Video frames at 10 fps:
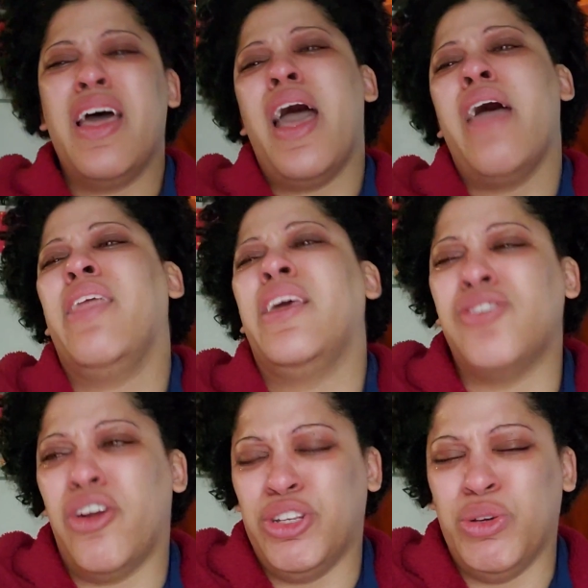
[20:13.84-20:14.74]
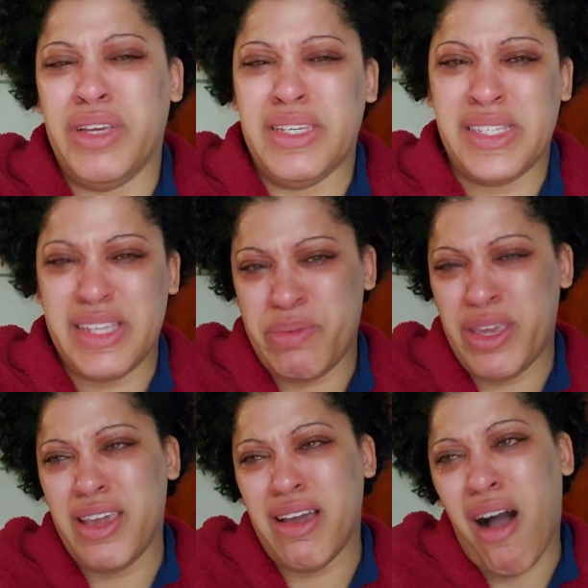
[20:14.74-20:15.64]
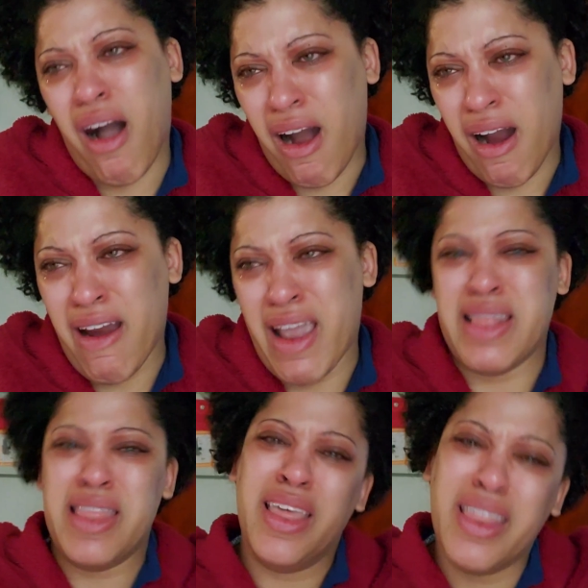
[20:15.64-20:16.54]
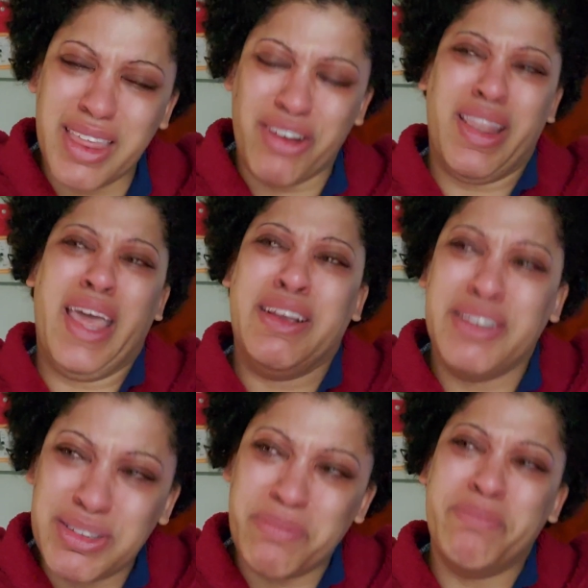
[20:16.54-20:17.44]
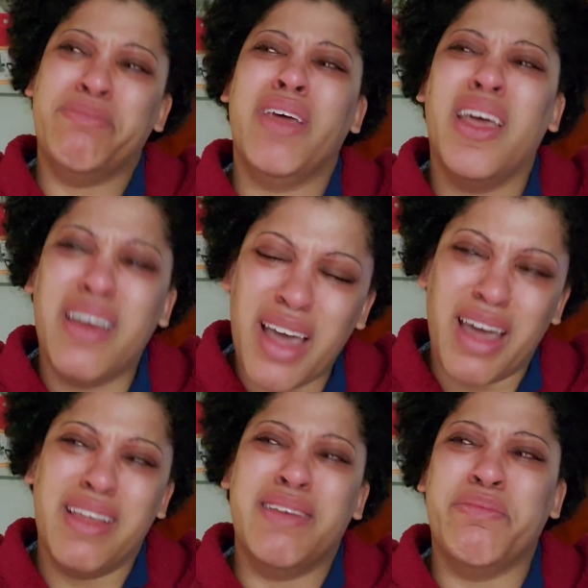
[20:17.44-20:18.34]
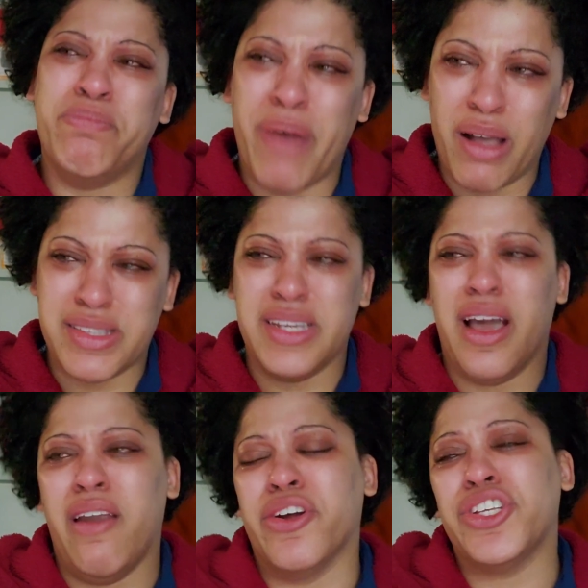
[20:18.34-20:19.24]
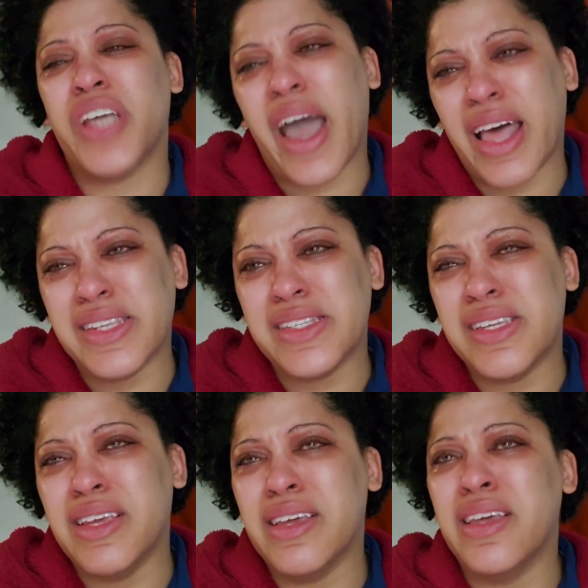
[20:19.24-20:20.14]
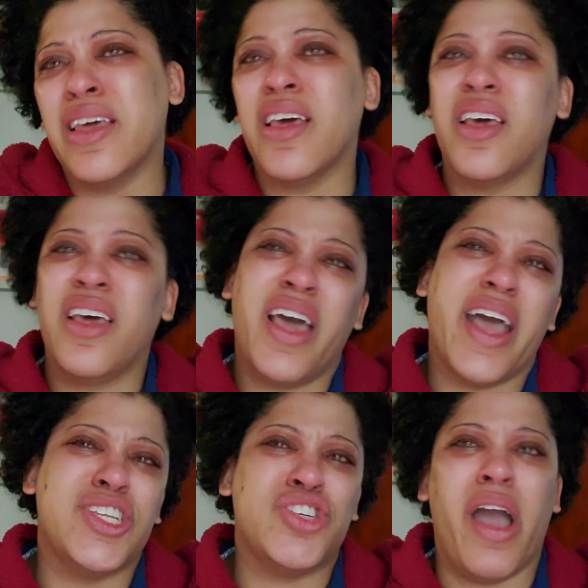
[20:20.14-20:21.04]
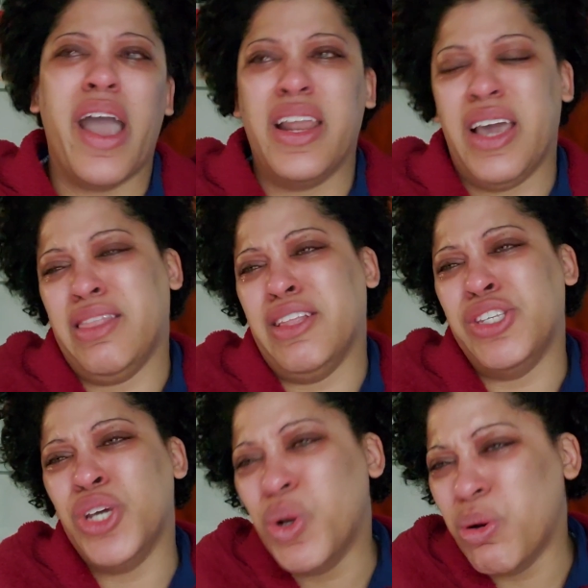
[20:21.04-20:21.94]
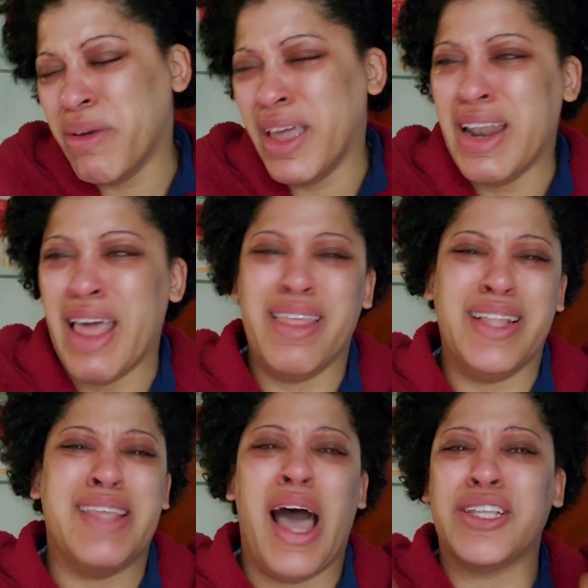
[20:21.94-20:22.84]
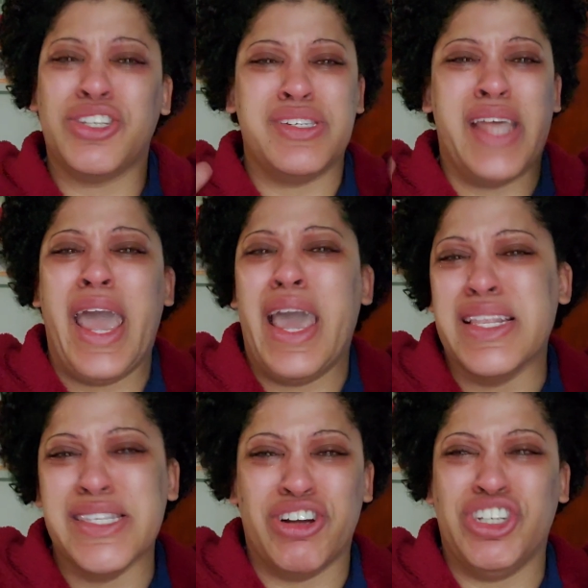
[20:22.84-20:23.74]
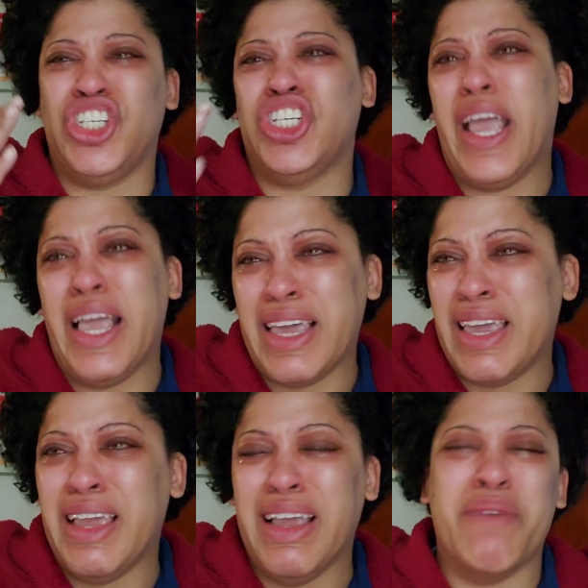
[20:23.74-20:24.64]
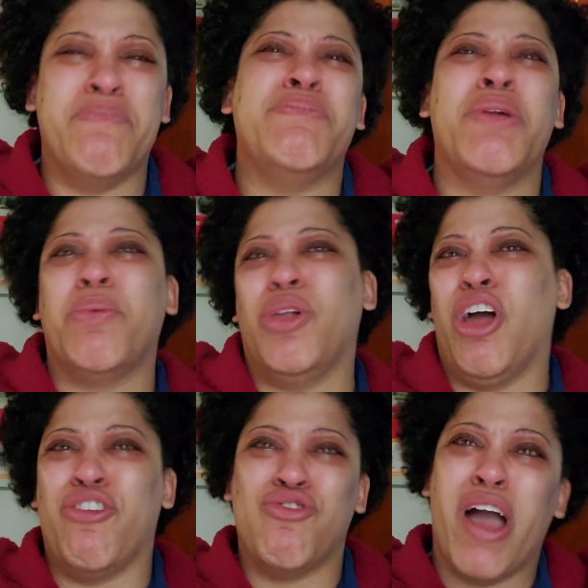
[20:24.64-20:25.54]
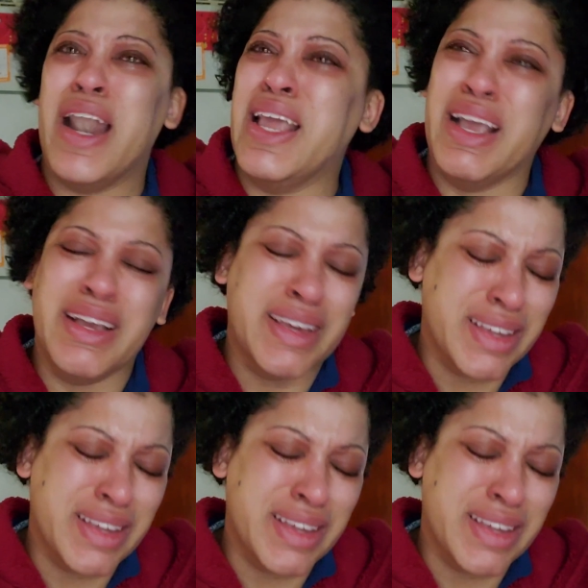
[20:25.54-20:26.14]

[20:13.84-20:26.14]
And they start doing CPR, and they're like bouncing on her chest and trying to get the tube in, and the doctor's hands are shaking and people are running.